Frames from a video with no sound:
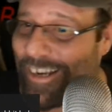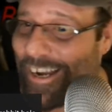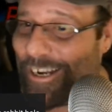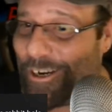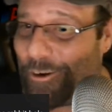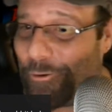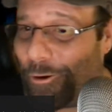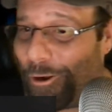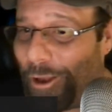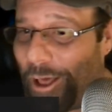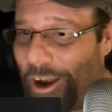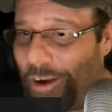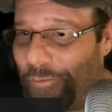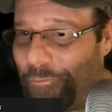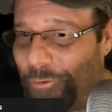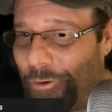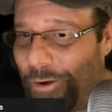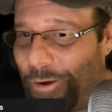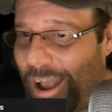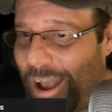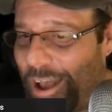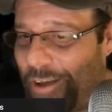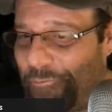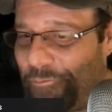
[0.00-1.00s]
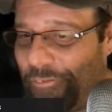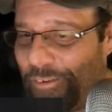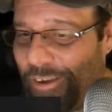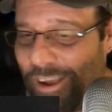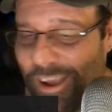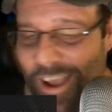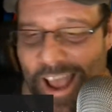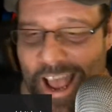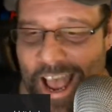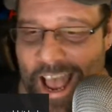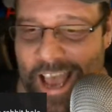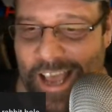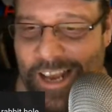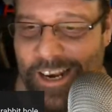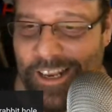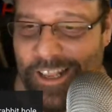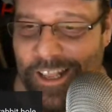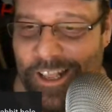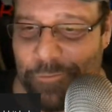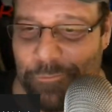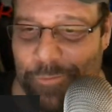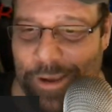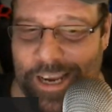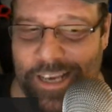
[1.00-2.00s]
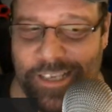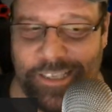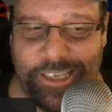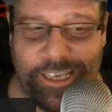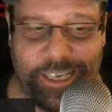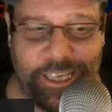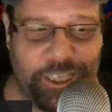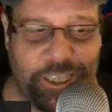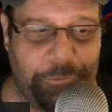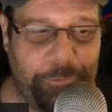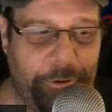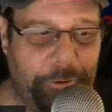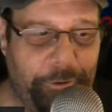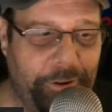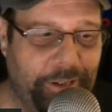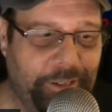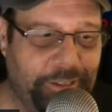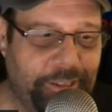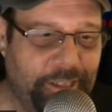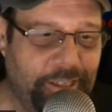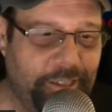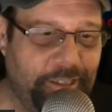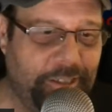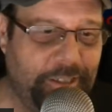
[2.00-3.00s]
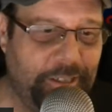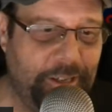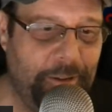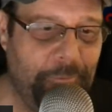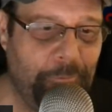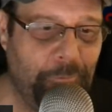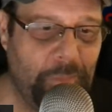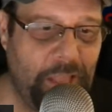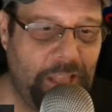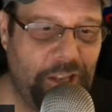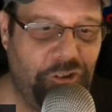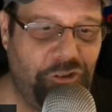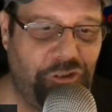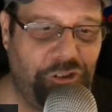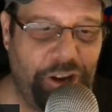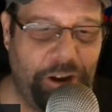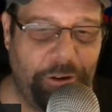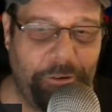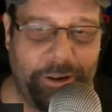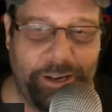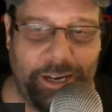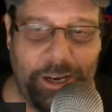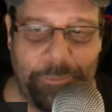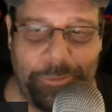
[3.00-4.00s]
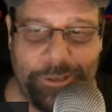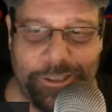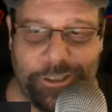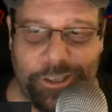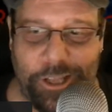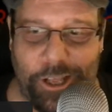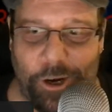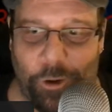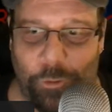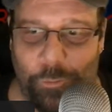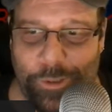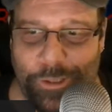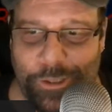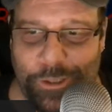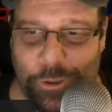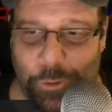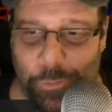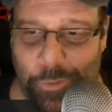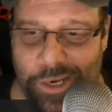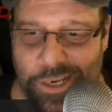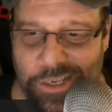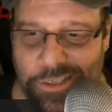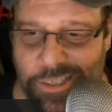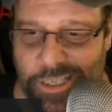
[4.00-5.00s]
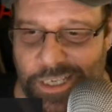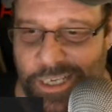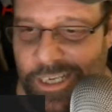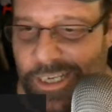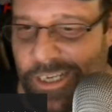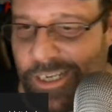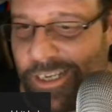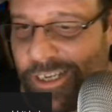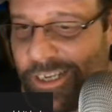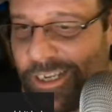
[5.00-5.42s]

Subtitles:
I know a lot of you have had amazing experiences, and sharing them, it's not always so easy.